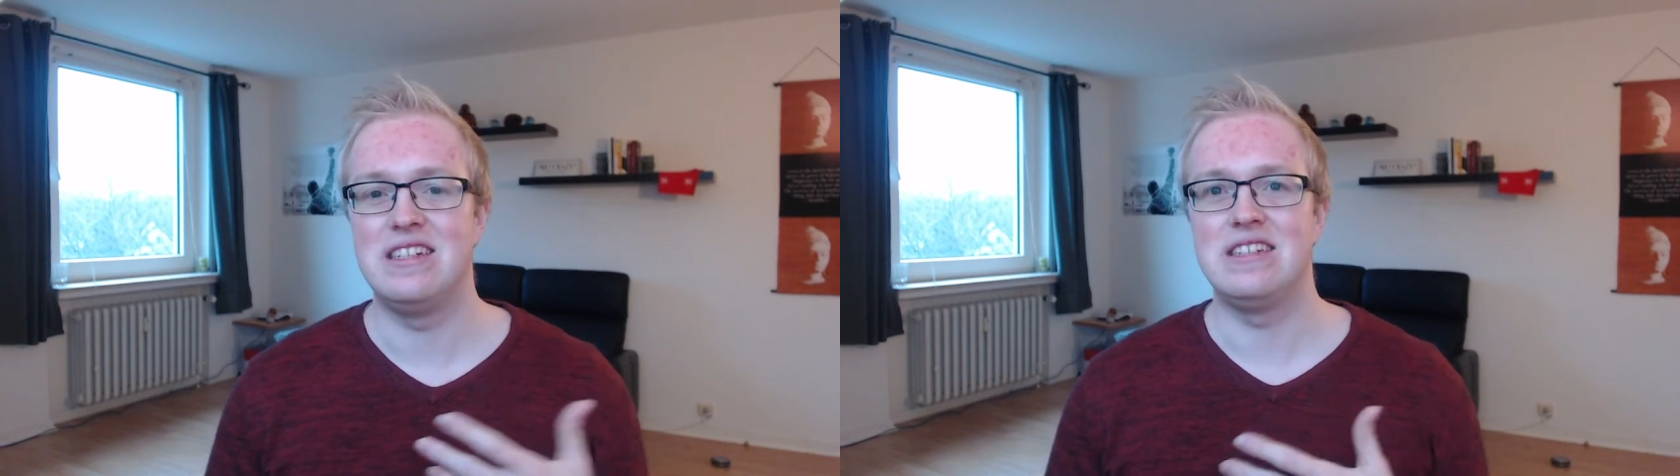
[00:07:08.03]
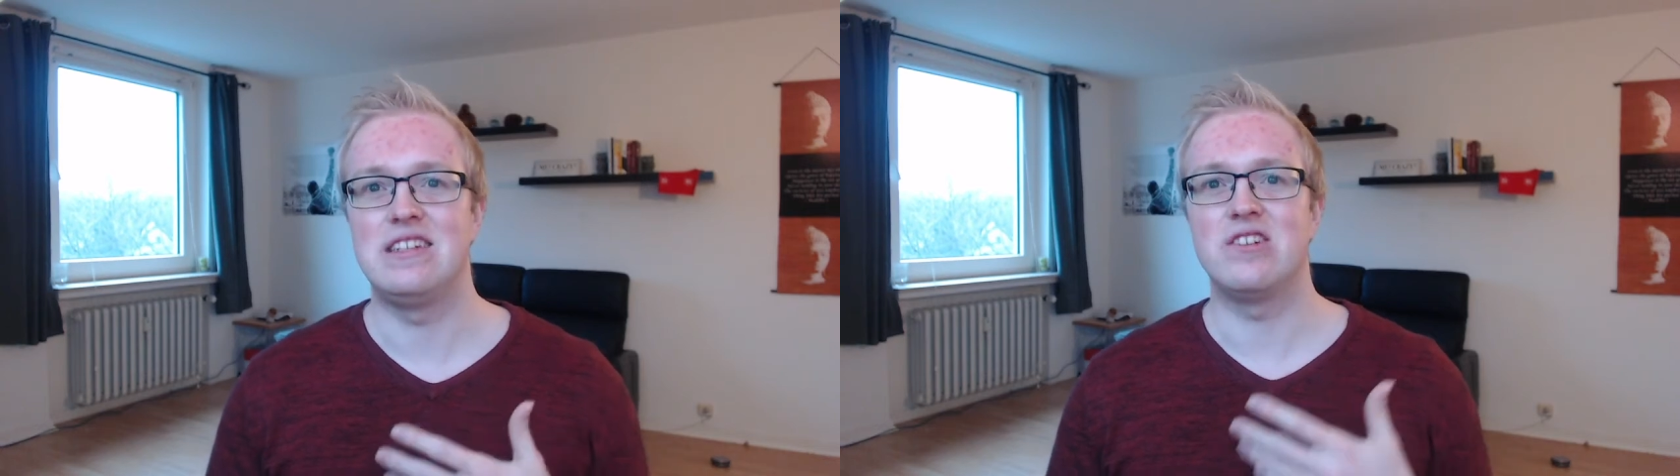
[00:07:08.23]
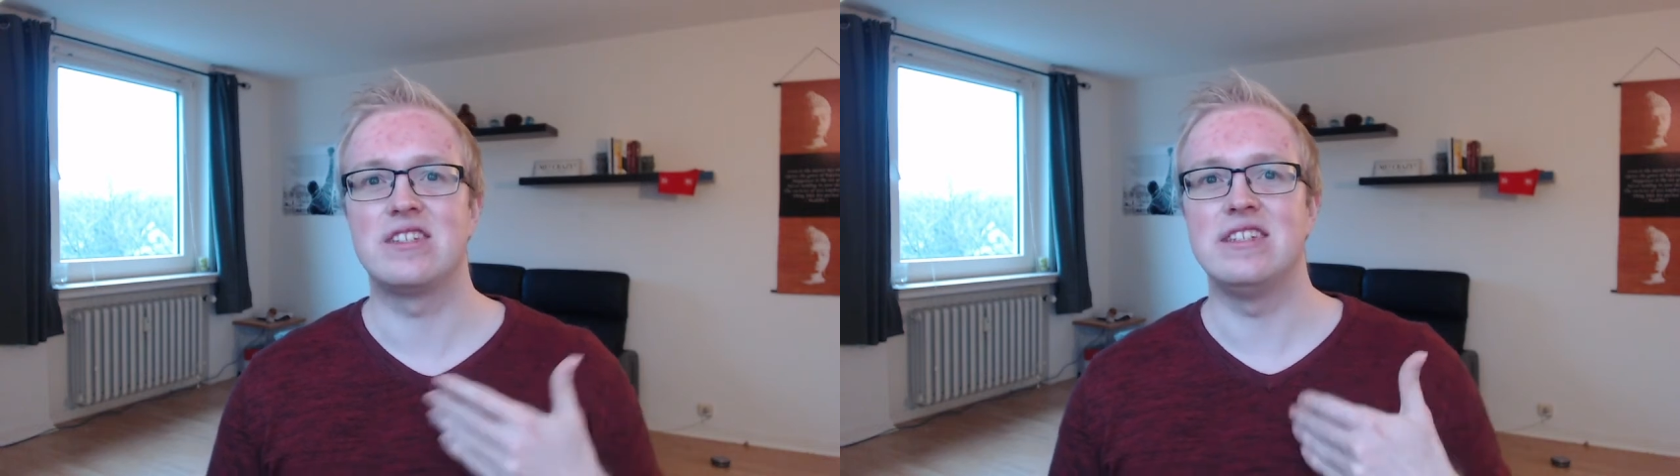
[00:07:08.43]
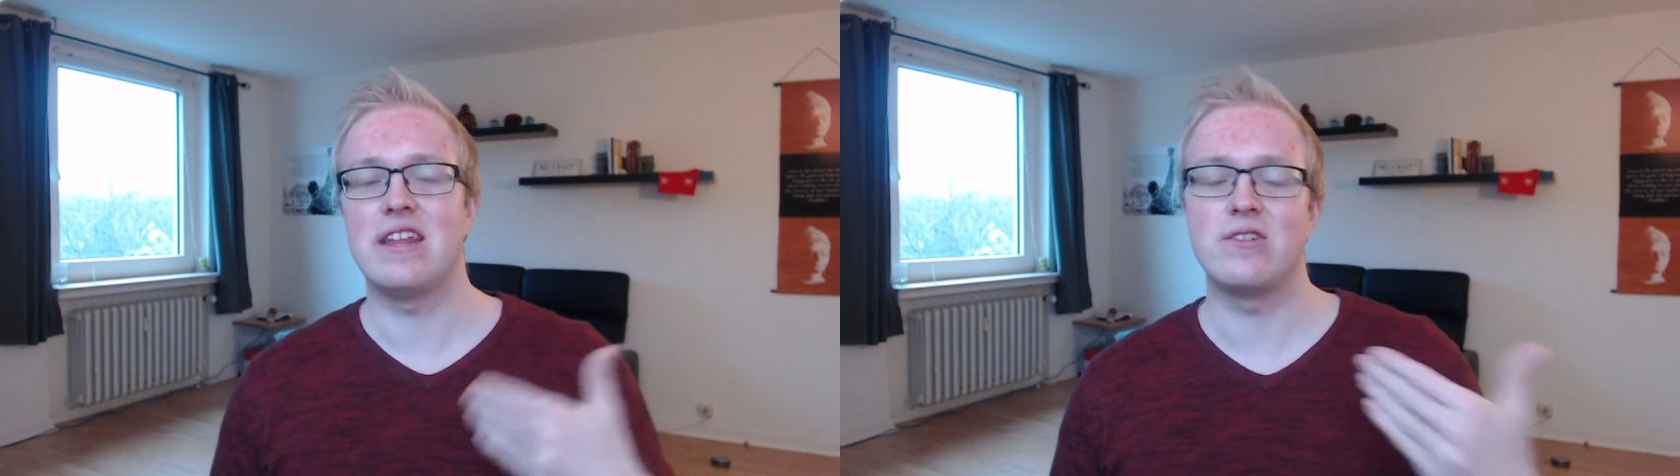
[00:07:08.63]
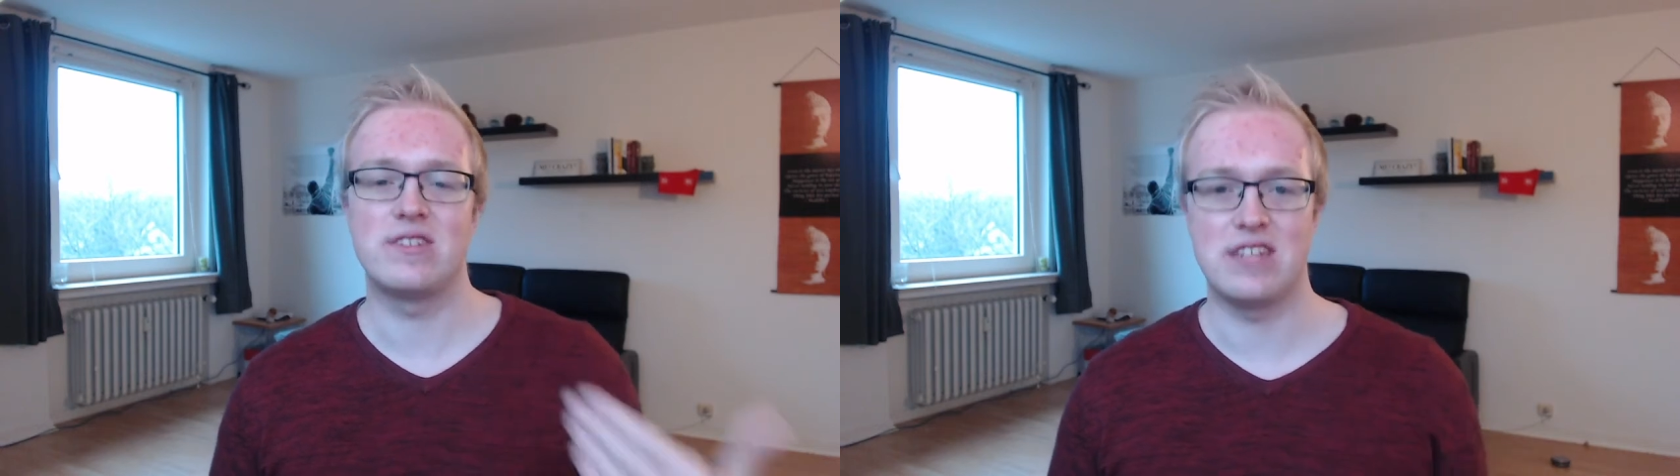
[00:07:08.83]
there's
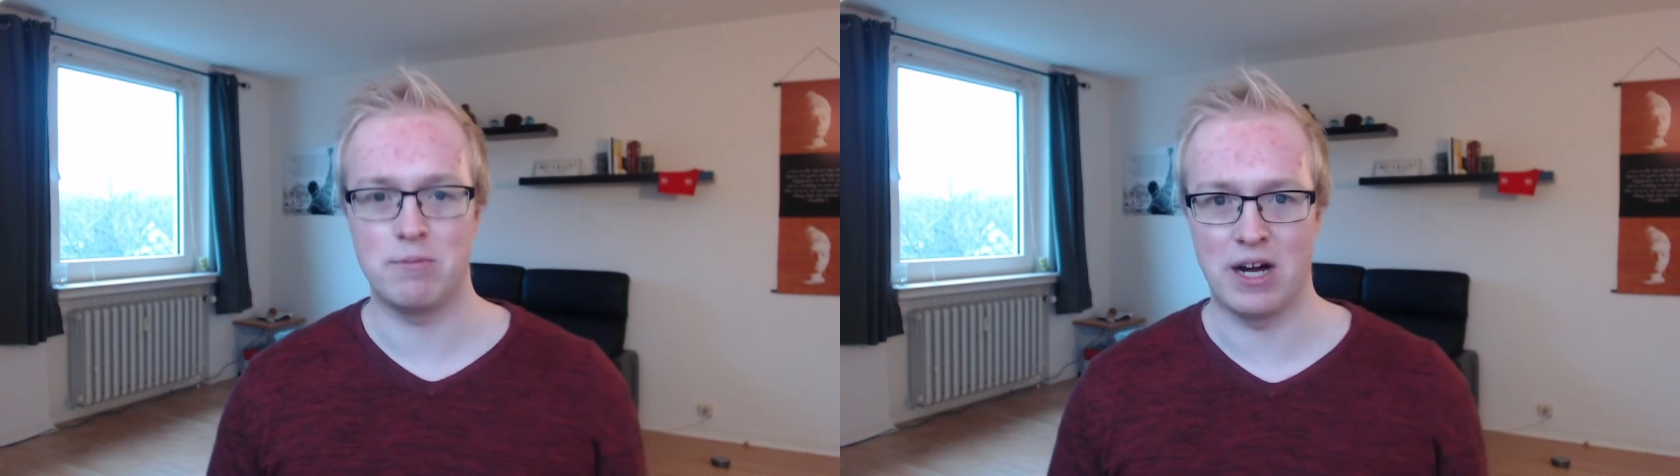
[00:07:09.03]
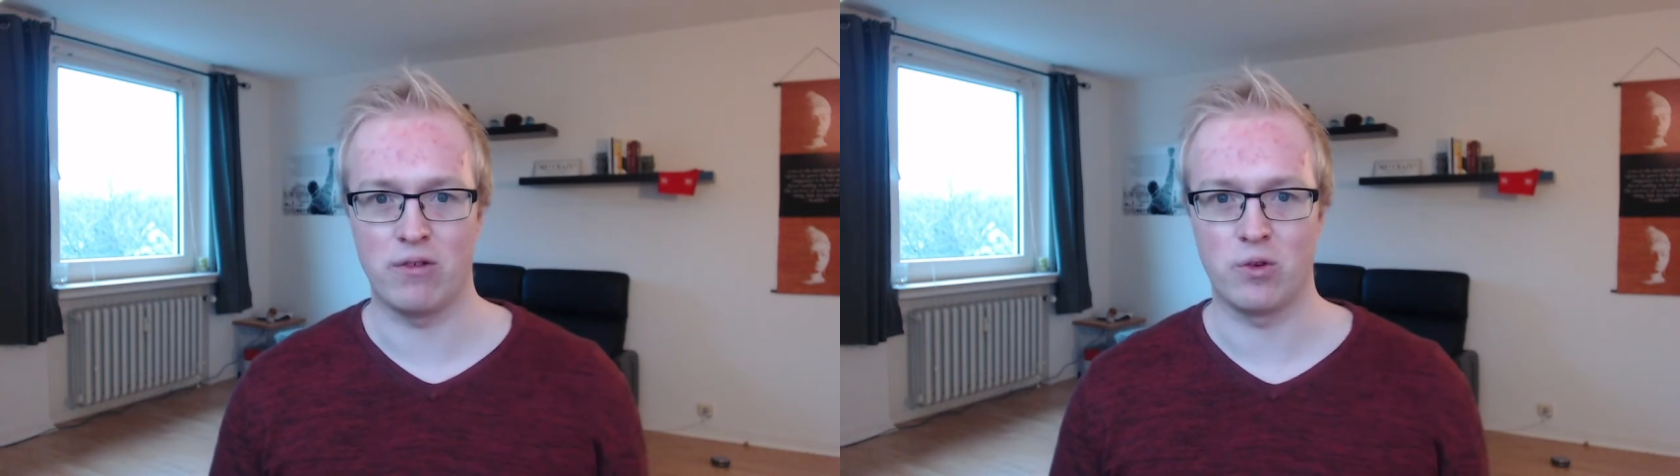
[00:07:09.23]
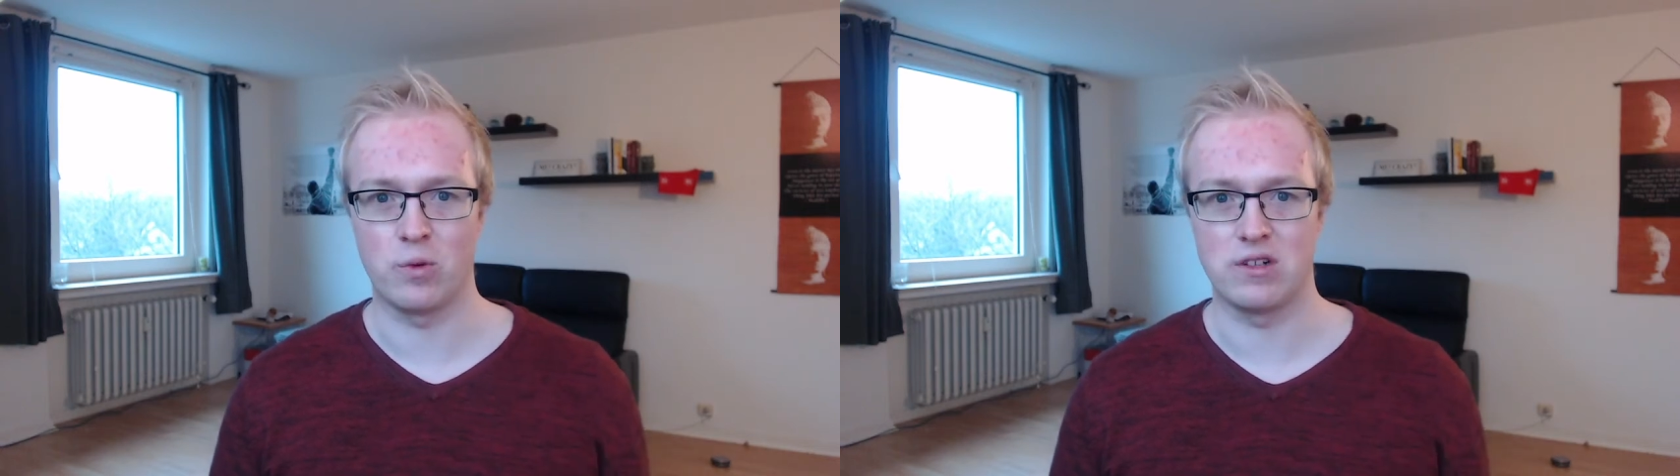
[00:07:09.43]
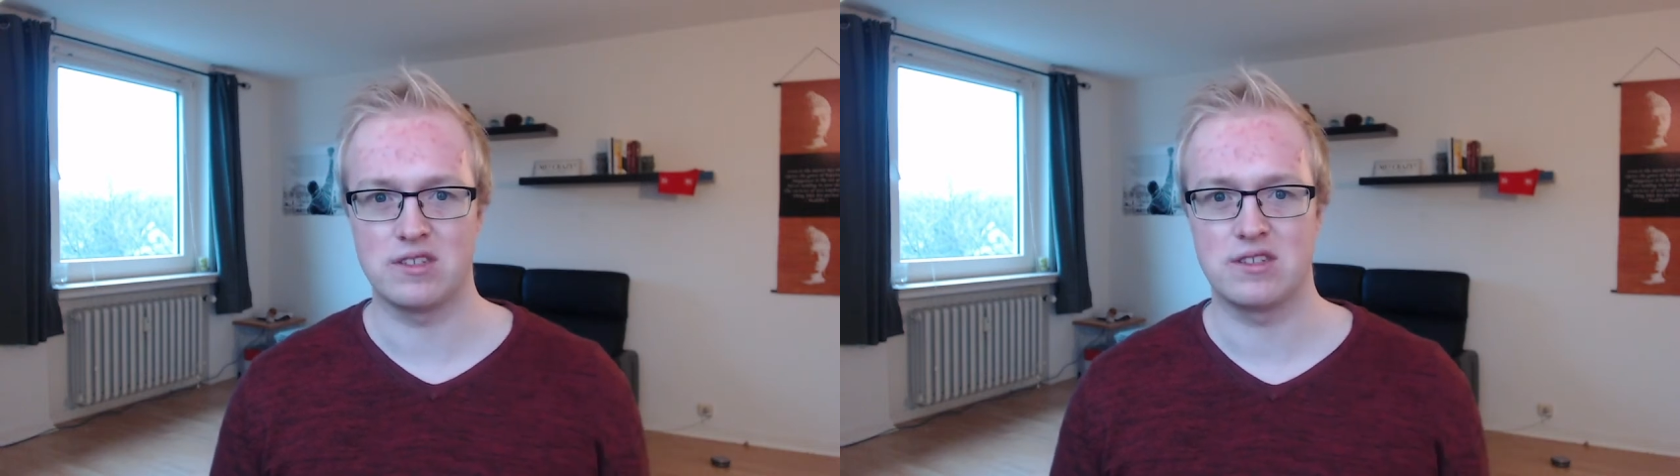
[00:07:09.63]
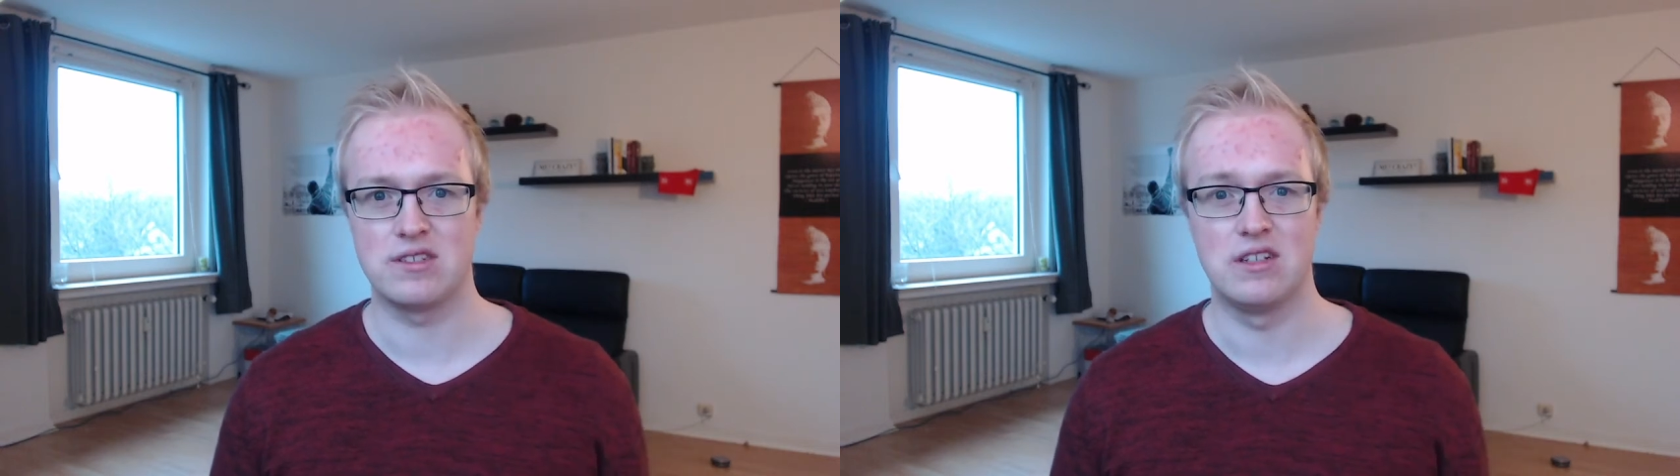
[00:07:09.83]
another step
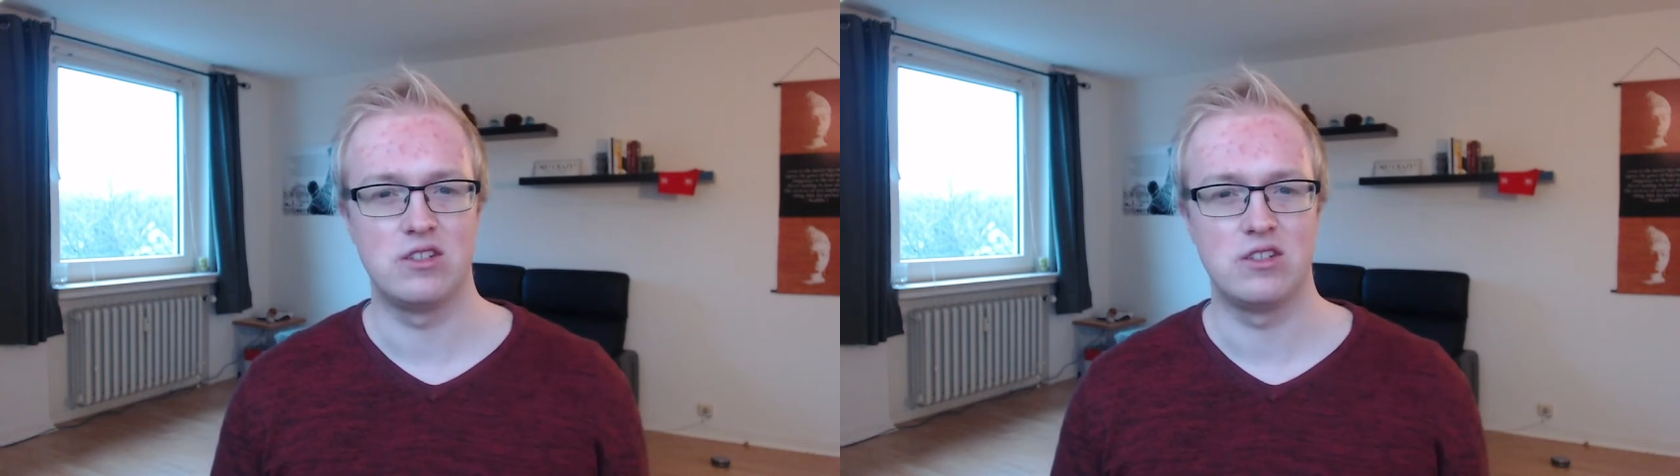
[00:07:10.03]
afterwards.